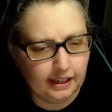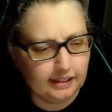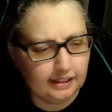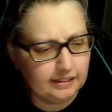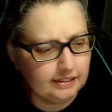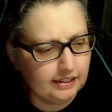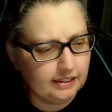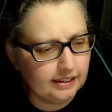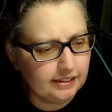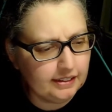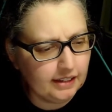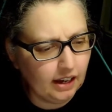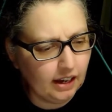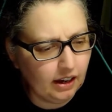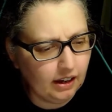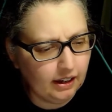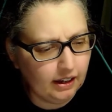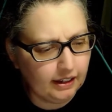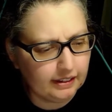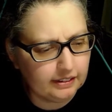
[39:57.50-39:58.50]
did
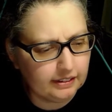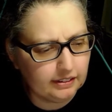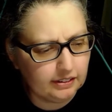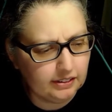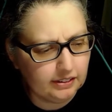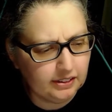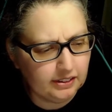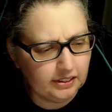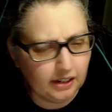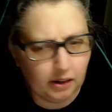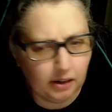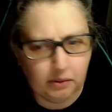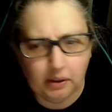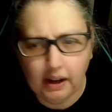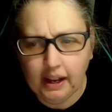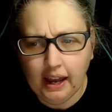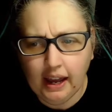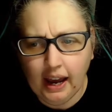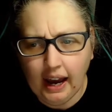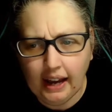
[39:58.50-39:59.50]
not,
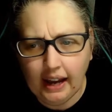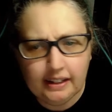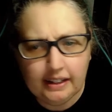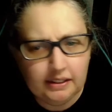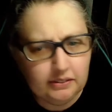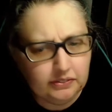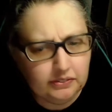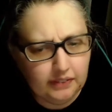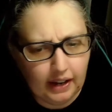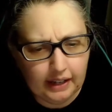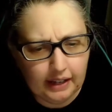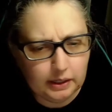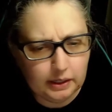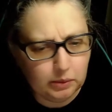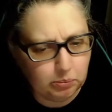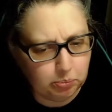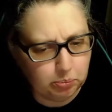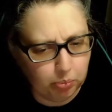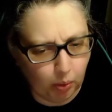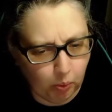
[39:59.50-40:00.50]
I didn't find
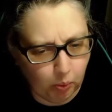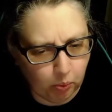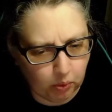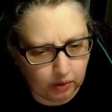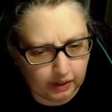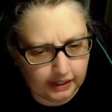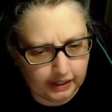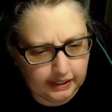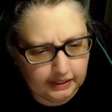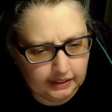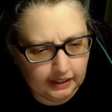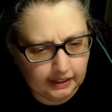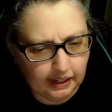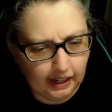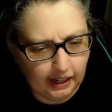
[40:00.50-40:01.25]
it boring.